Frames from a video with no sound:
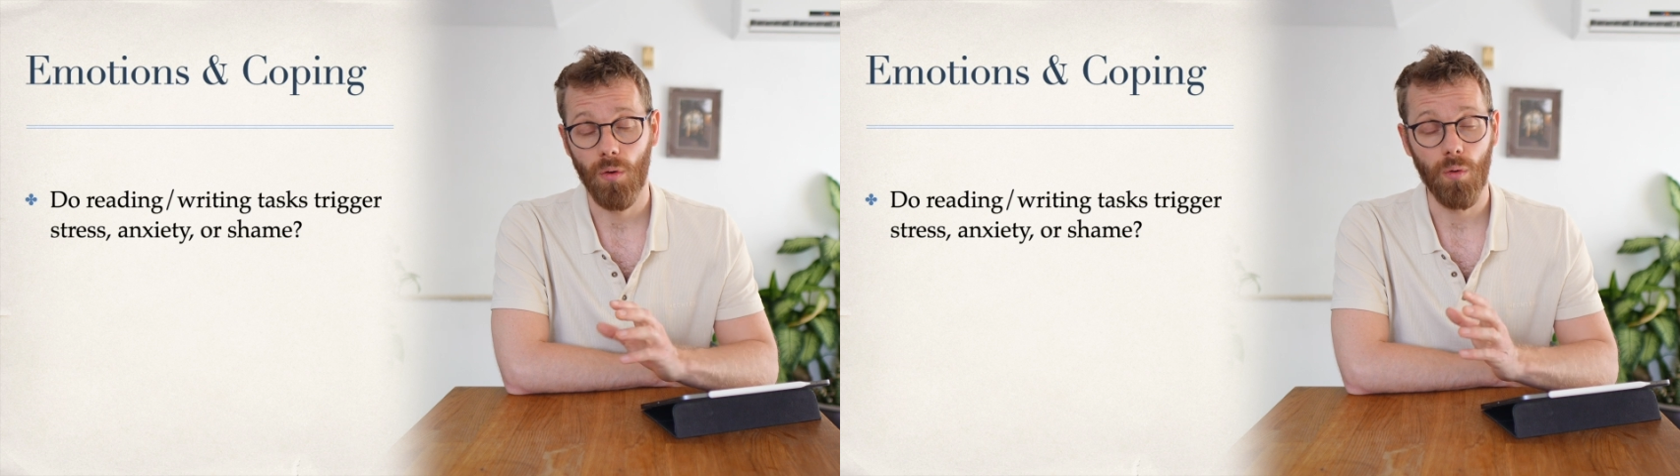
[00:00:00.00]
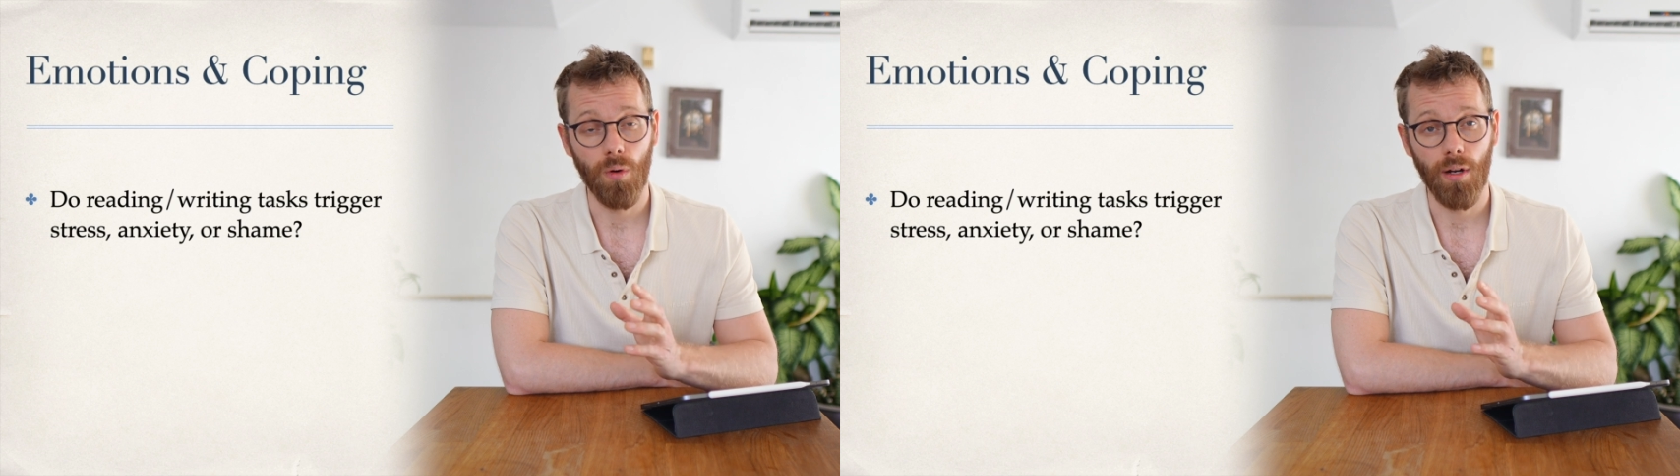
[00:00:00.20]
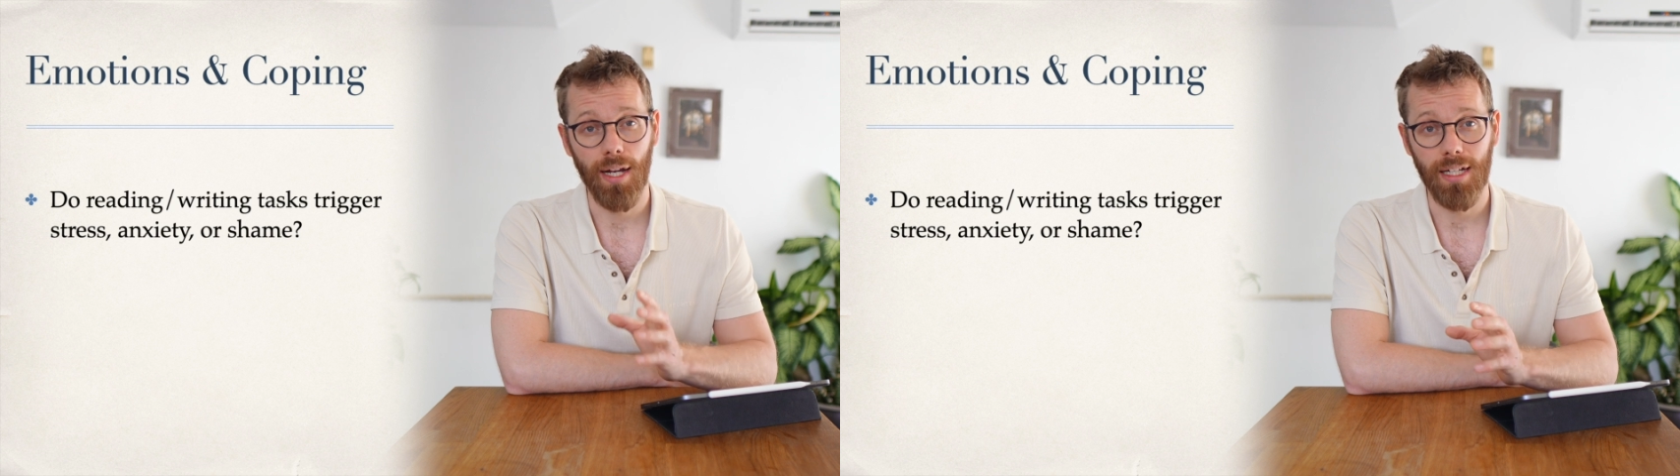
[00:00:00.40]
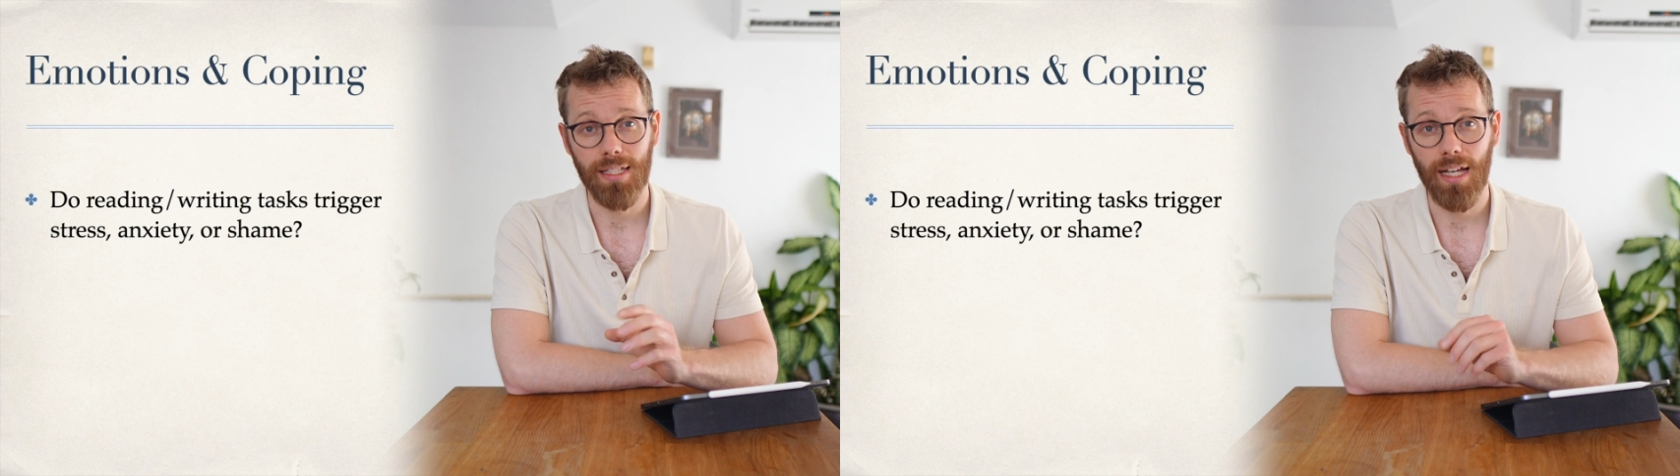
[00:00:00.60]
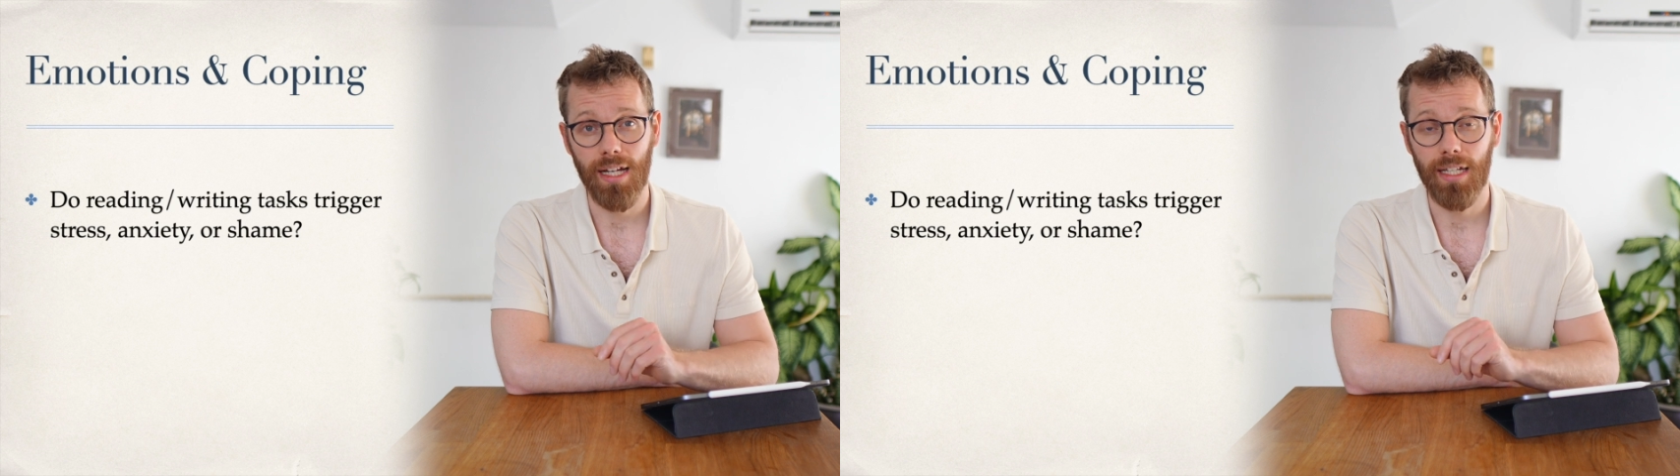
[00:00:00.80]
or
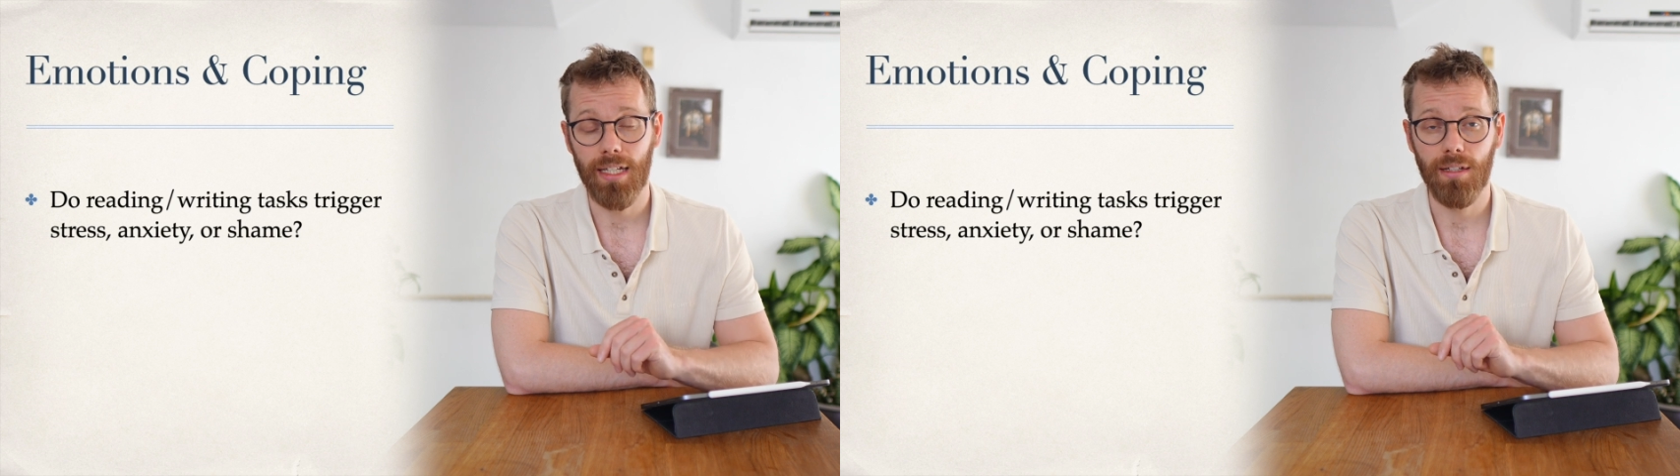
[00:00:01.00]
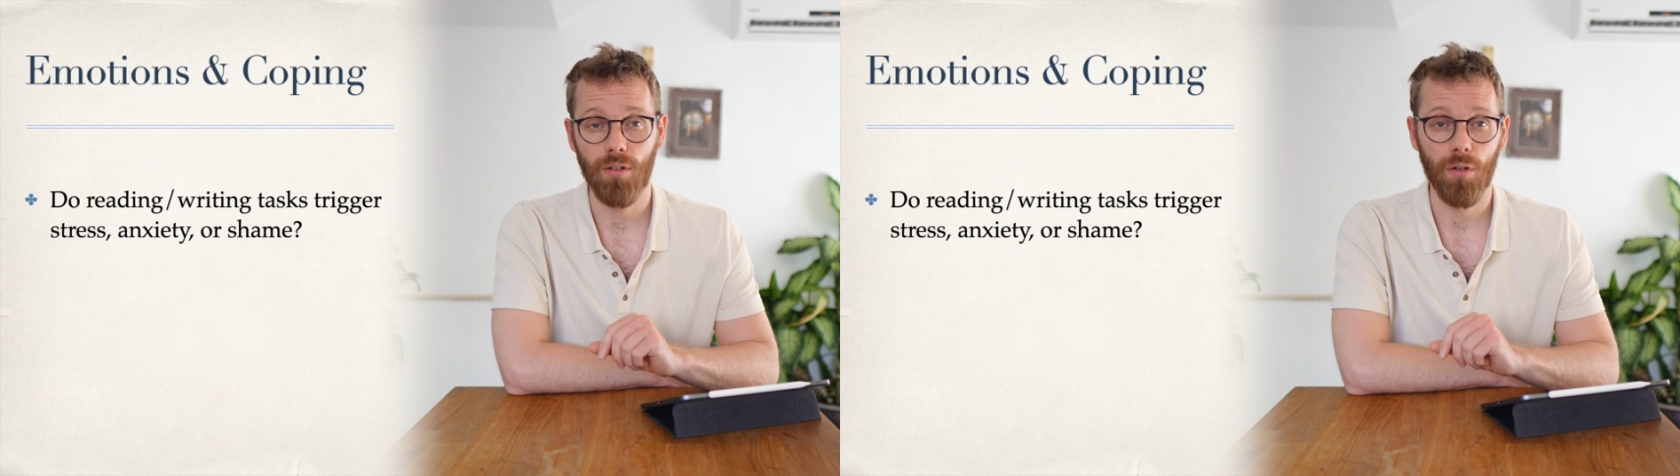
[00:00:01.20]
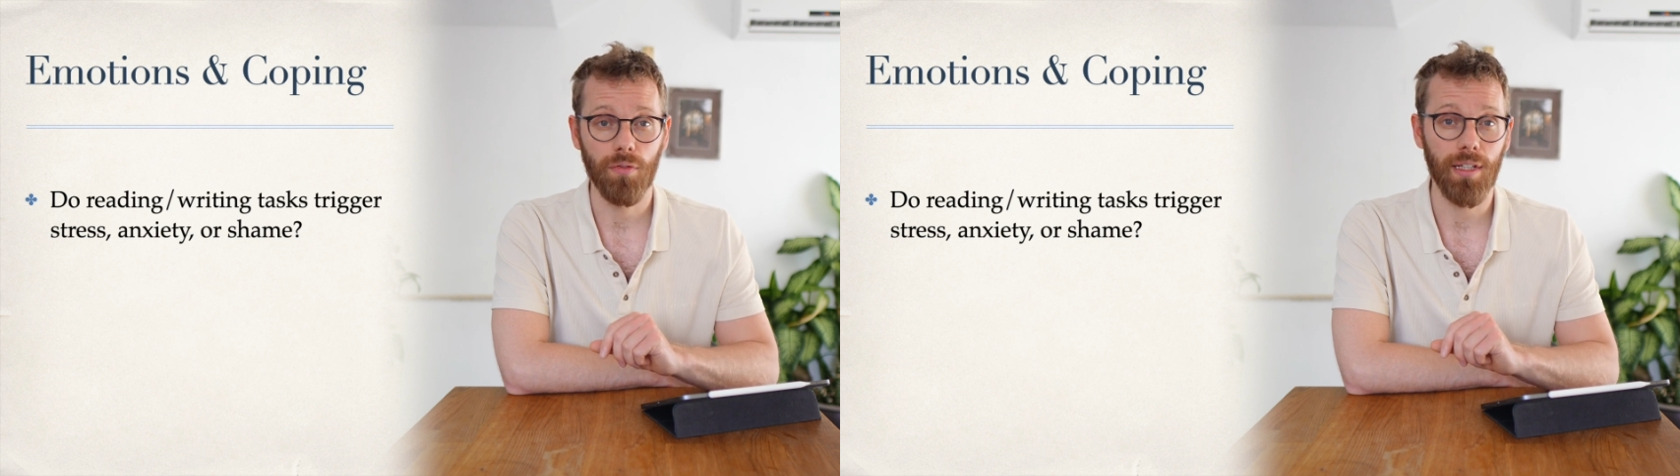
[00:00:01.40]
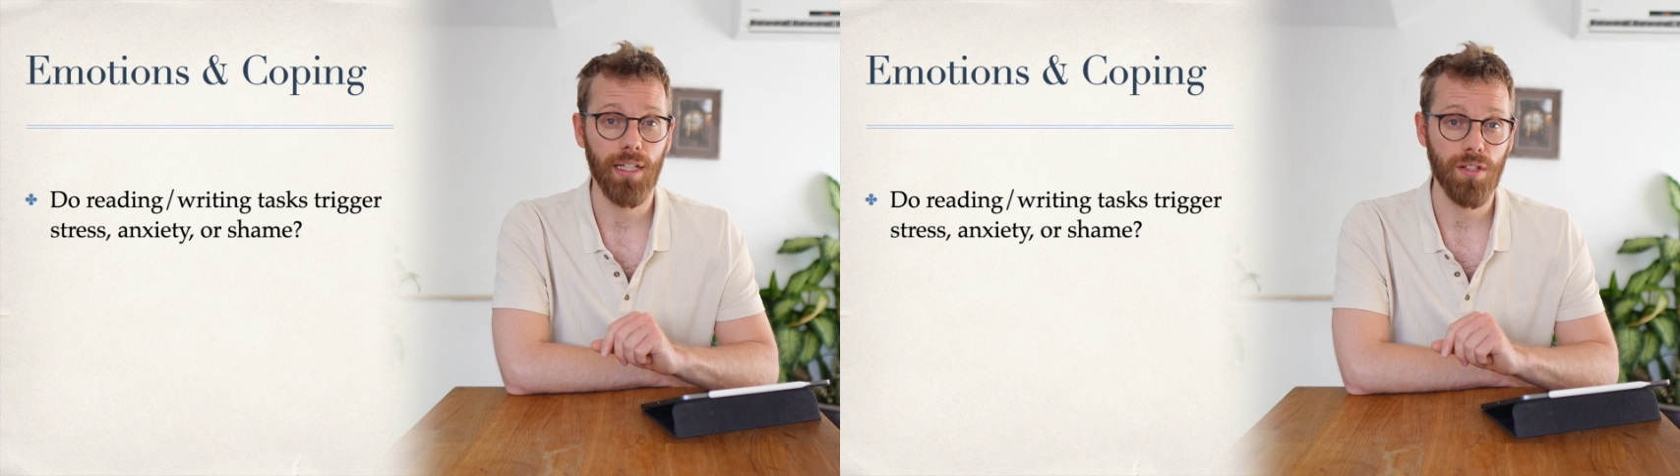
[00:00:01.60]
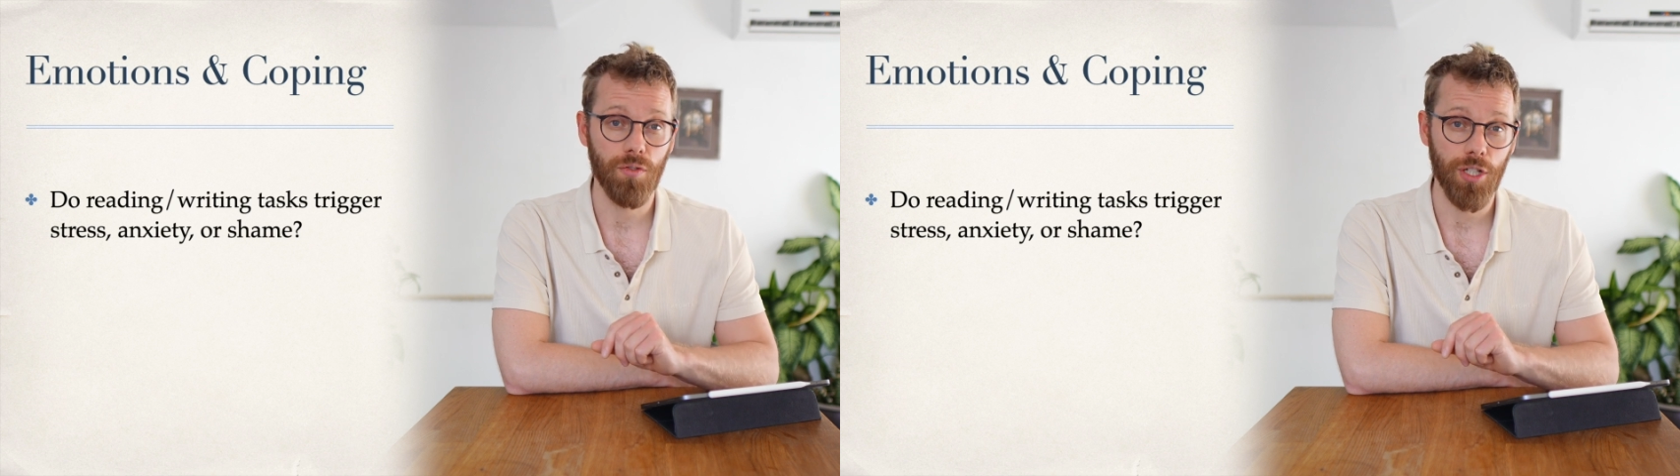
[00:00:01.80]
anxiety or
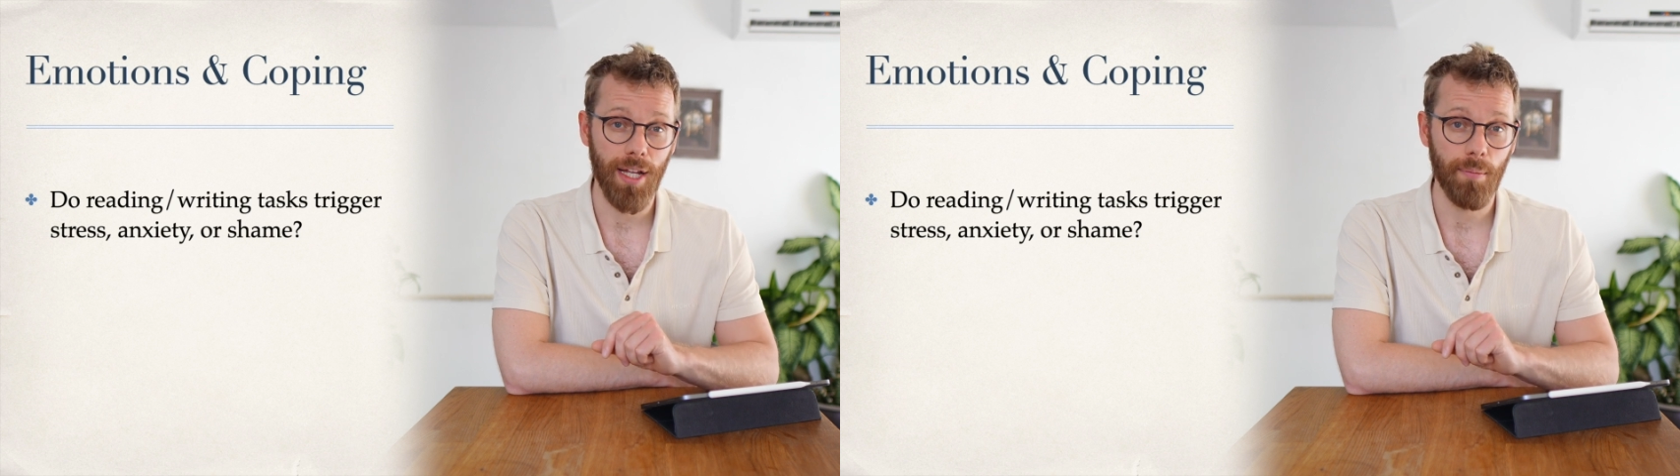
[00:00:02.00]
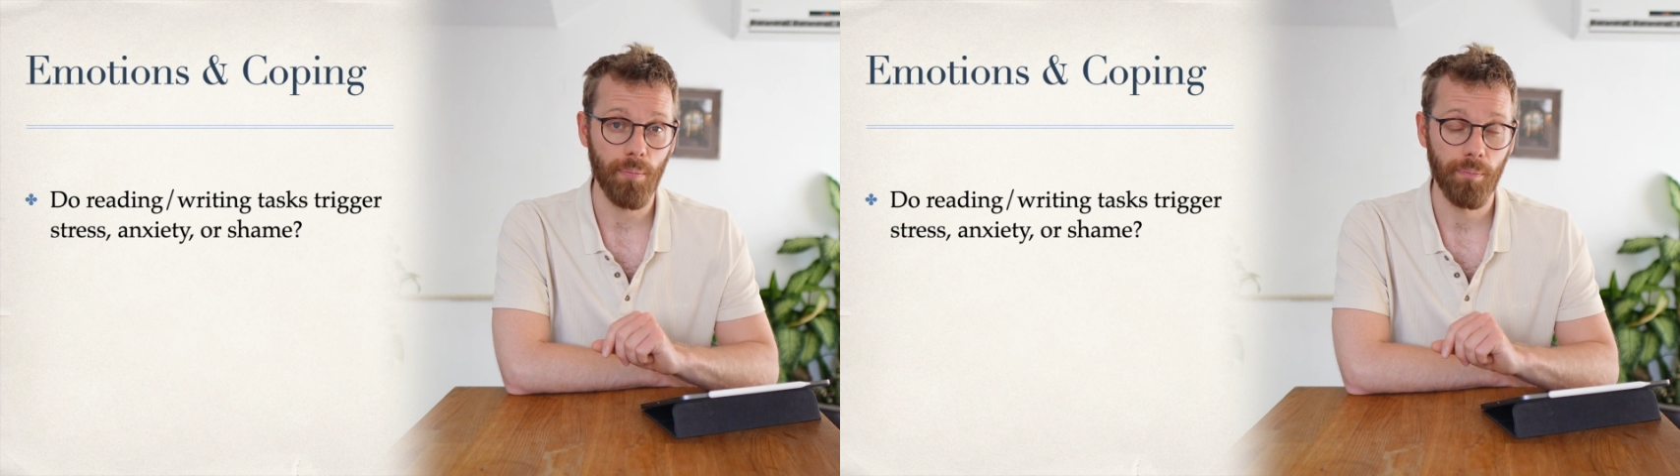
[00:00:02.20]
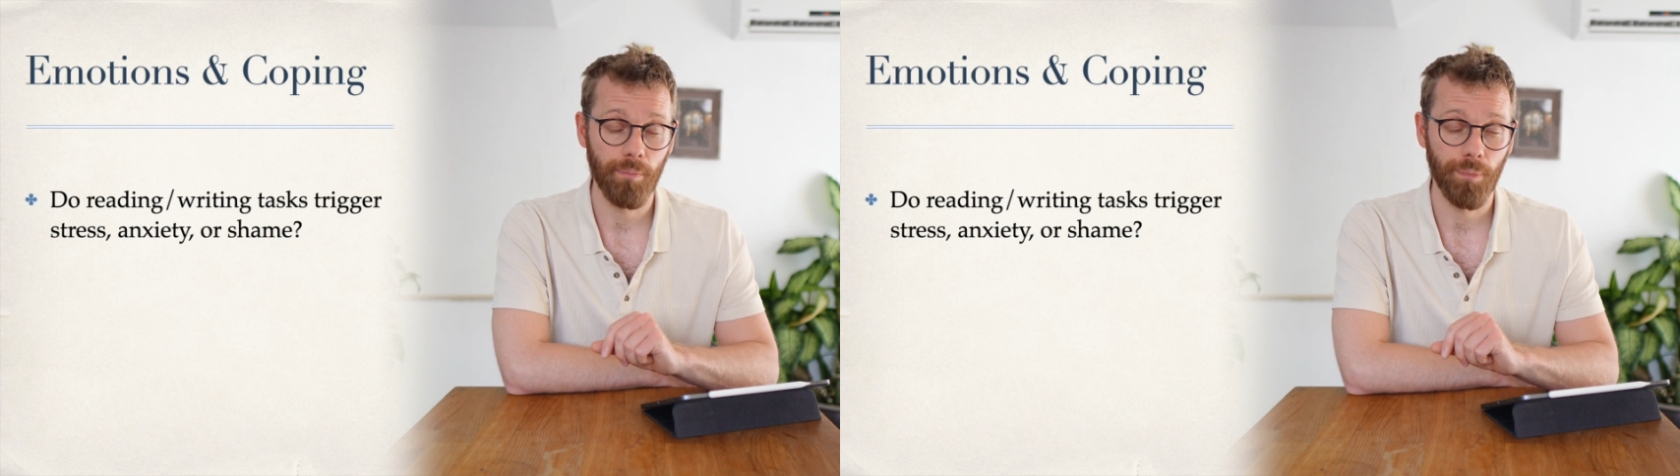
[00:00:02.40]
feelings of shame.